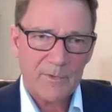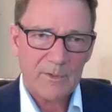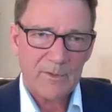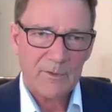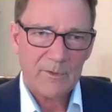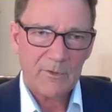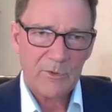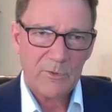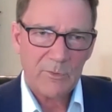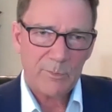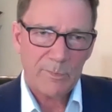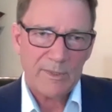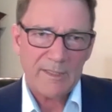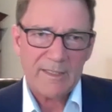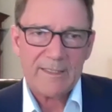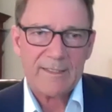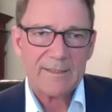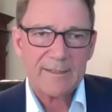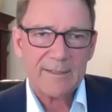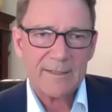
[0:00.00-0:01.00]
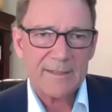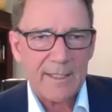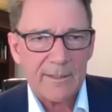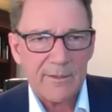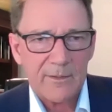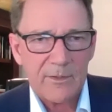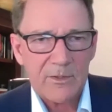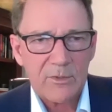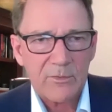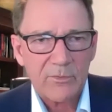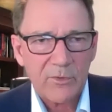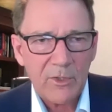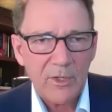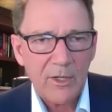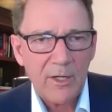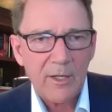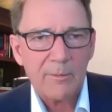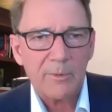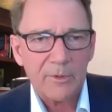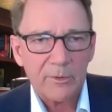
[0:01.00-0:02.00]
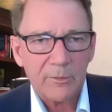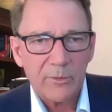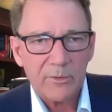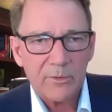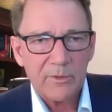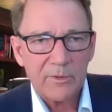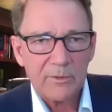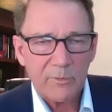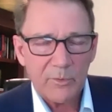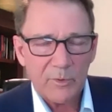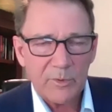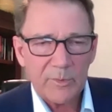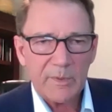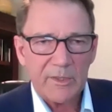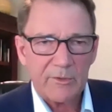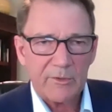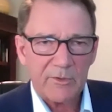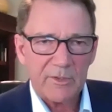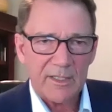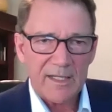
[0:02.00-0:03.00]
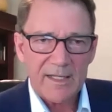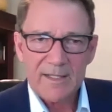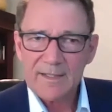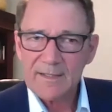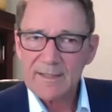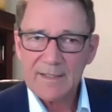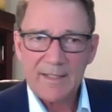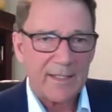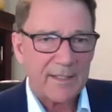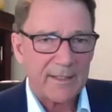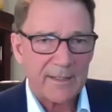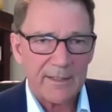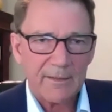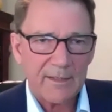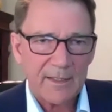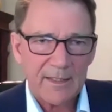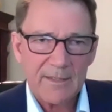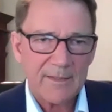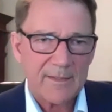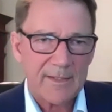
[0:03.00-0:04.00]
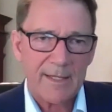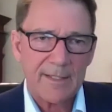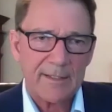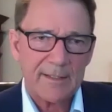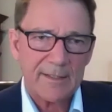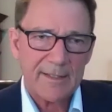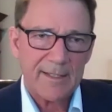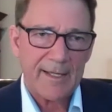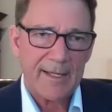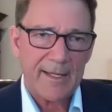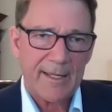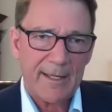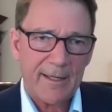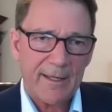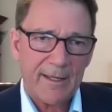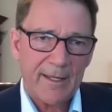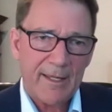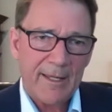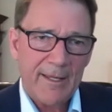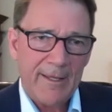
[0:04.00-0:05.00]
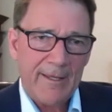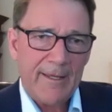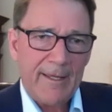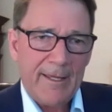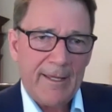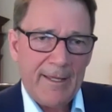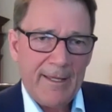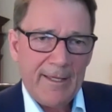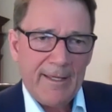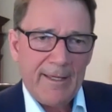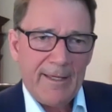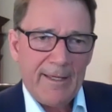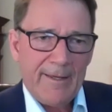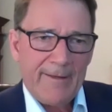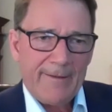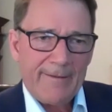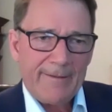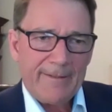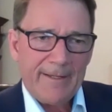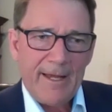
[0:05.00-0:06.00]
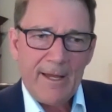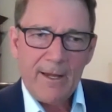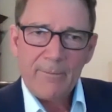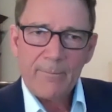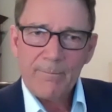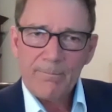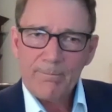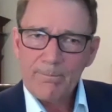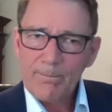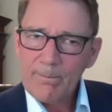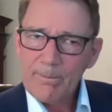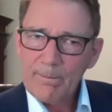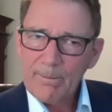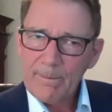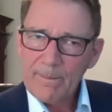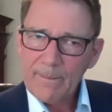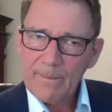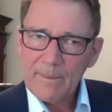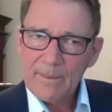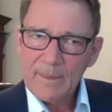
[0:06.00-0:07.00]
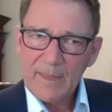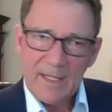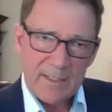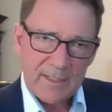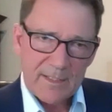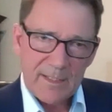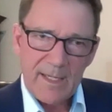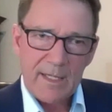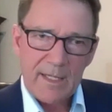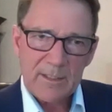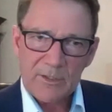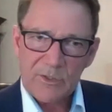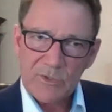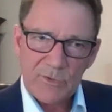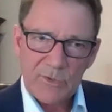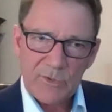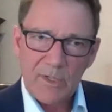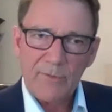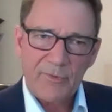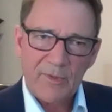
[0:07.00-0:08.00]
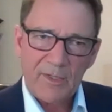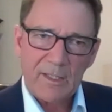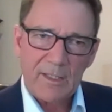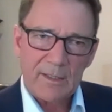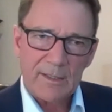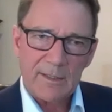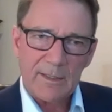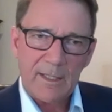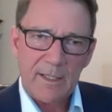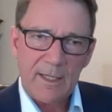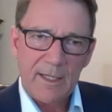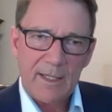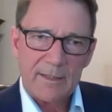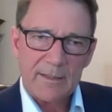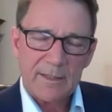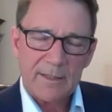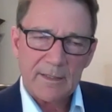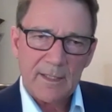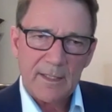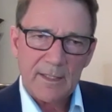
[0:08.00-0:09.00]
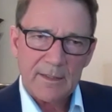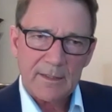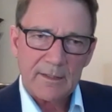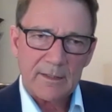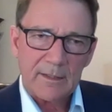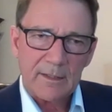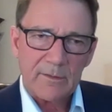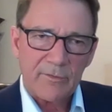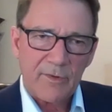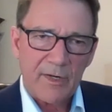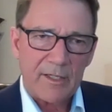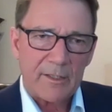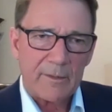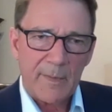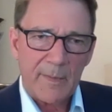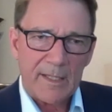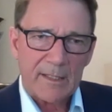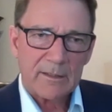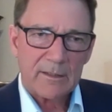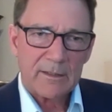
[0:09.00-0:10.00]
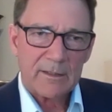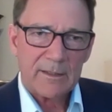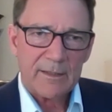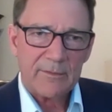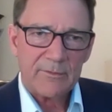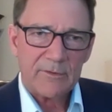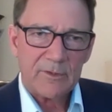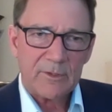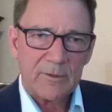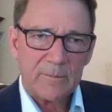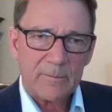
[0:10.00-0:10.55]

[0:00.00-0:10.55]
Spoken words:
2 billion tons of carbon would be released inside a day. Now, that's catastrophic at an environmental level.